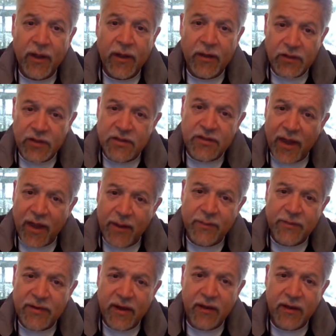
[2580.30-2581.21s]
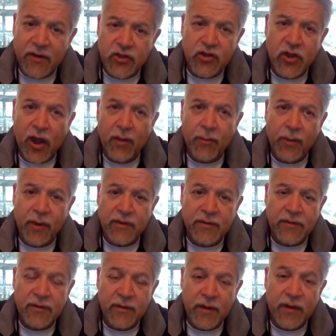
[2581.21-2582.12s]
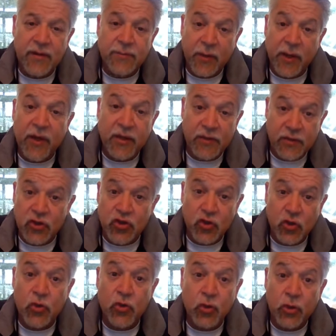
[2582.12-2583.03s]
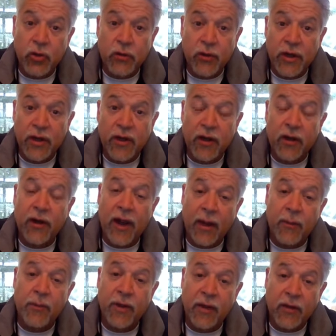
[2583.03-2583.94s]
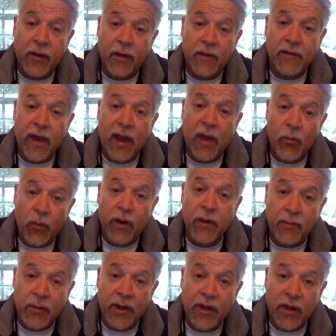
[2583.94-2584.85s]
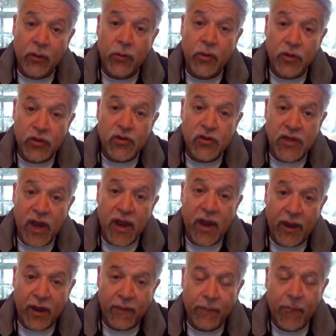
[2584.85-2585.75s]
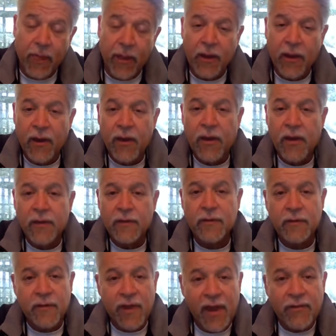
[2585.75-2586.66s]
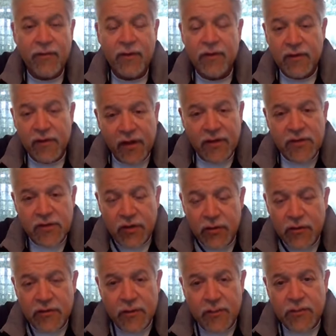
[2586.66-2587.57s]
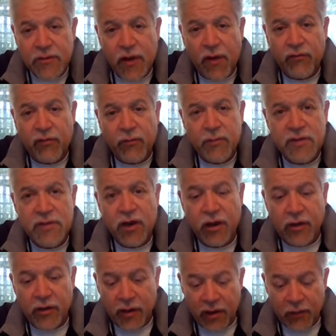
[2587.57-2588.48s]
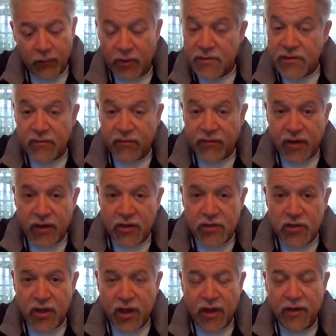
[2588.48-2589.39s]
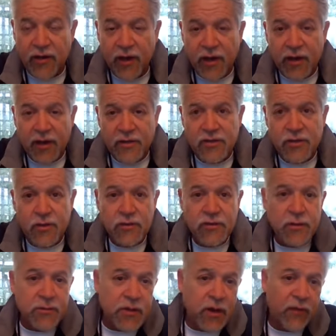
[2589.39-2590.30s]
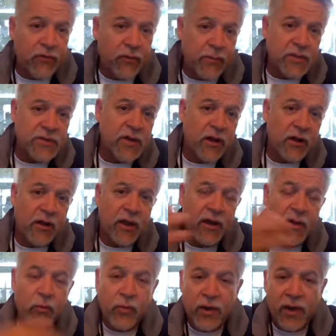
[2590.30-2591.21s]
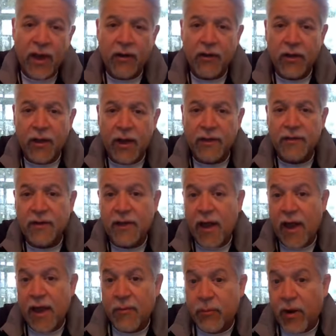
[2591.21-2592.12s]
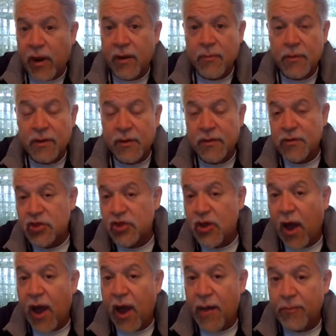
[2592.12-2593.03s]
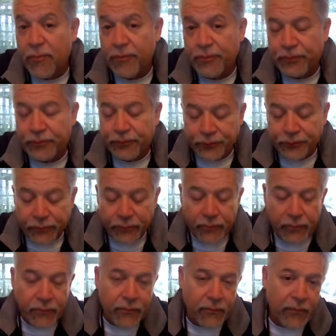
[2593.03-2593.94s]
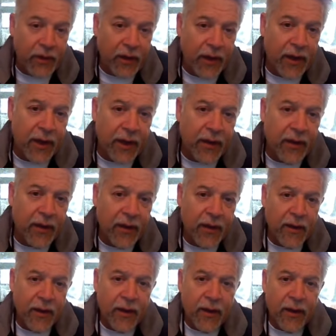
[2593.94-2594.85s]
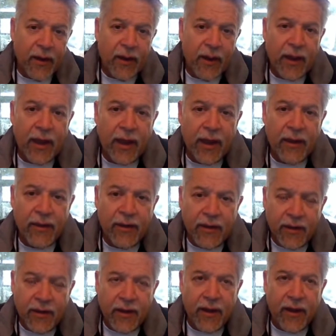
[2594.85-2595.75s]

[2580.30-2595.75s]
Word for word: just let him sit in the shop and it because it's cooler in here and because I want him to hear what you're saying. So David excused himself from his haircut, wasn't finished yet, excused himself from his haircut and went out and got the guy and brought him into the shop. And and